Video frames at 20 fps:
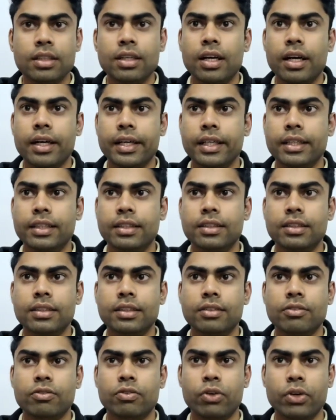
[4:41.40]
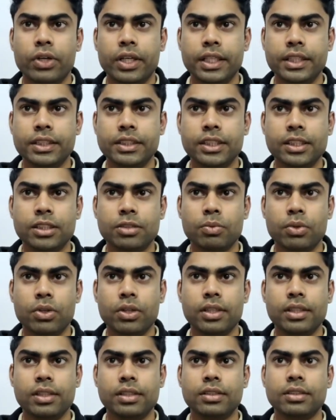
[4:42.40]
again for Greenshield
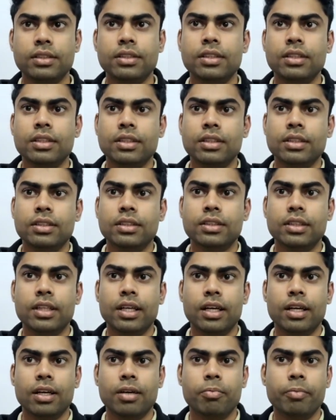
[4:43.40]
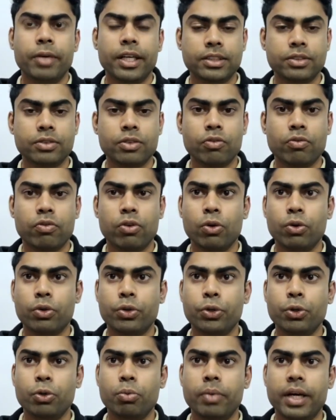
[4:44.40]
model, the maximum flow
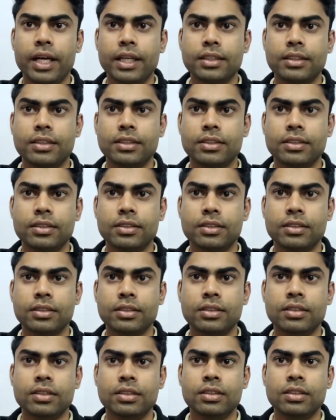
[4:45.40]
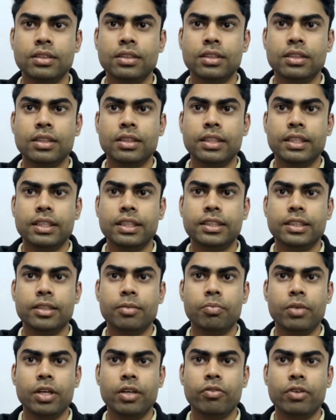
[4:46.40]
Qmax is
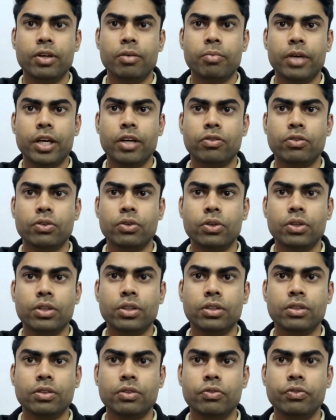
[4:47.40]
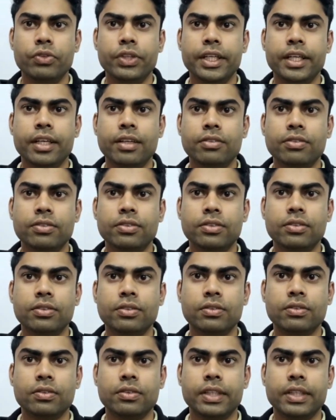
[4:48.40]
simply 1 by 4 Vf
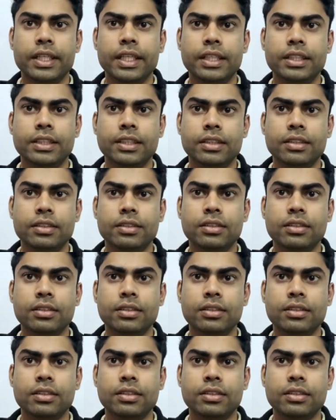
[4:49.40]
Kj.